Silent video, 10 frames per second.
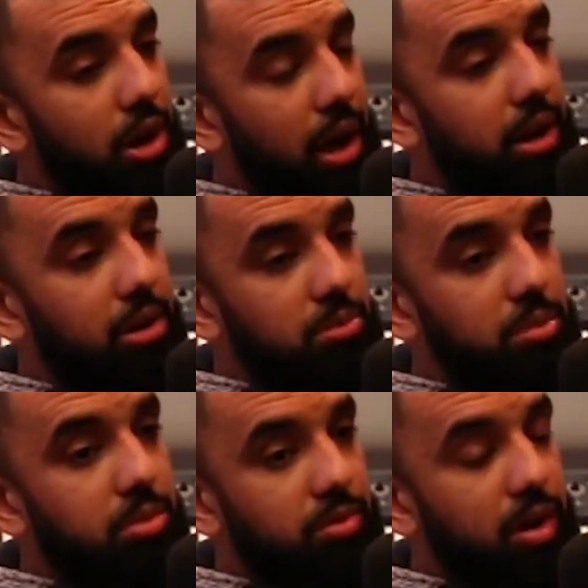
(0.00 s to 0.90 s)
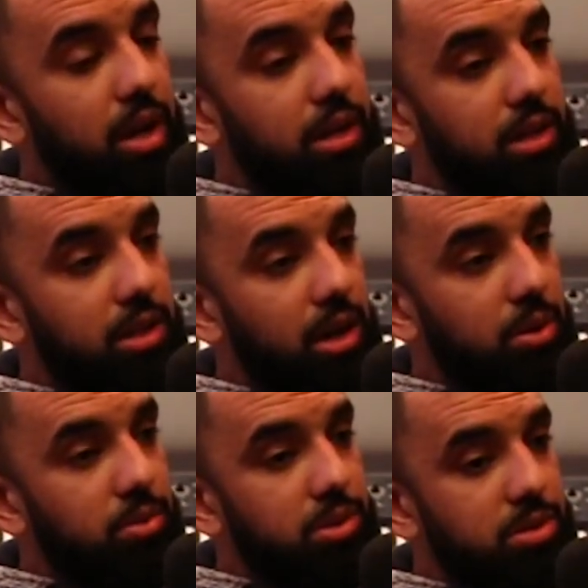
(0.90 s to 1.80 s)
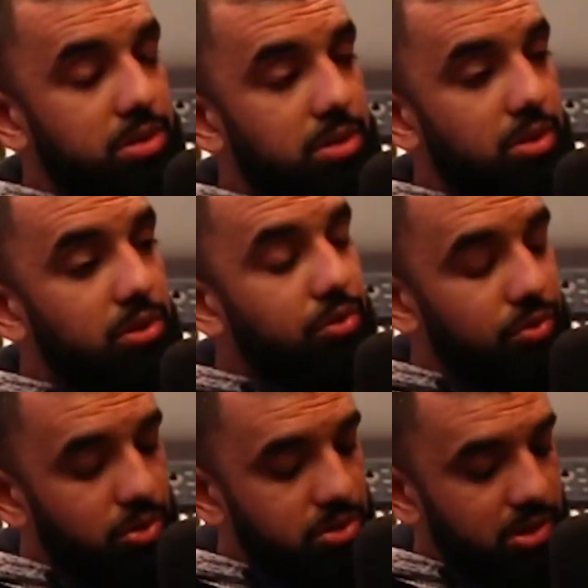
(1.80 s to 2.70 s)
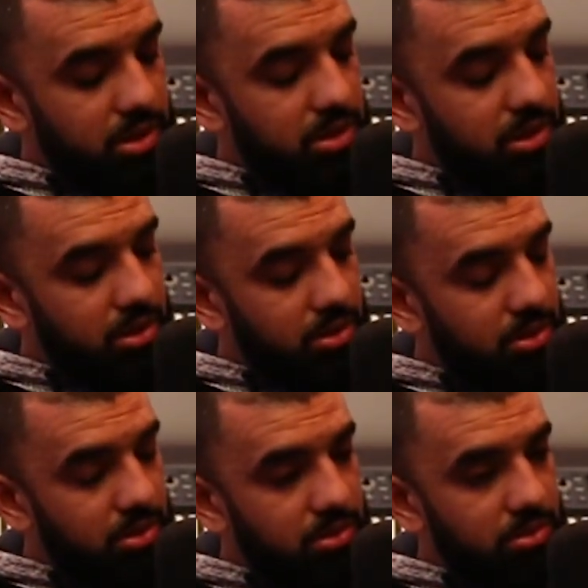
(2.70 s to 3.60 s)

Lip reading: And I remember rightly, I was on the floor sitting down.